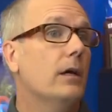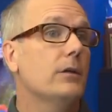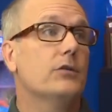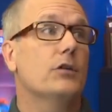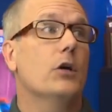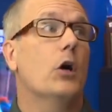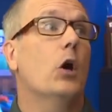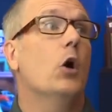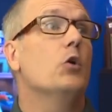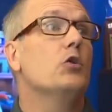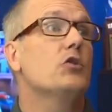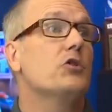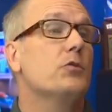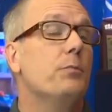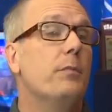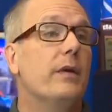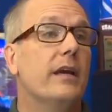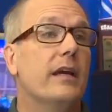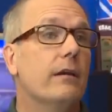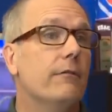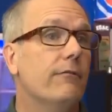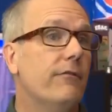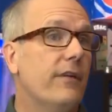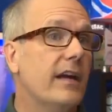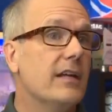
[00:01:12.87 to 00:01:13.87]
to host big
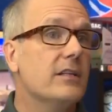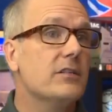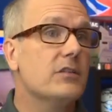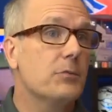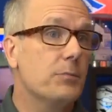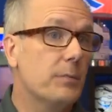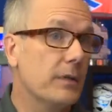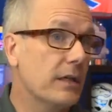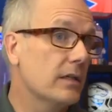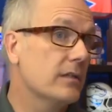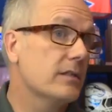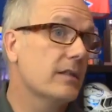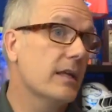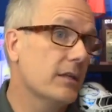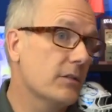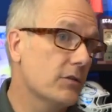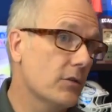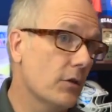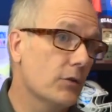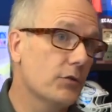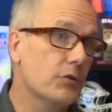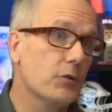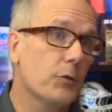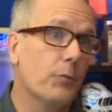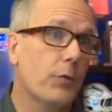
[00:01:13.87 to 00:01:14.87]
events because that's
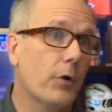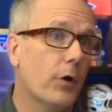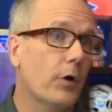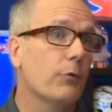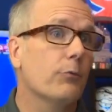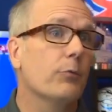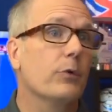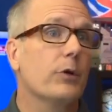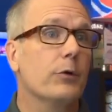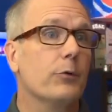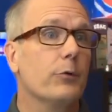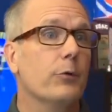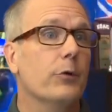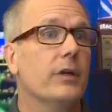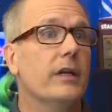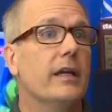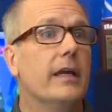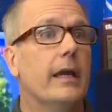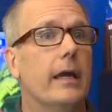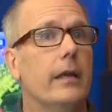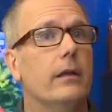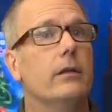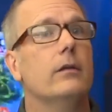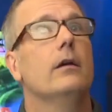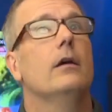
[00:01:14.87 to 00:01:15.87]
also part of recruiting
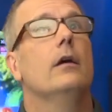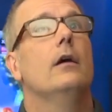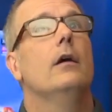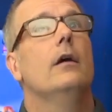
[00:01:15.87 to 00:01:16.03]
and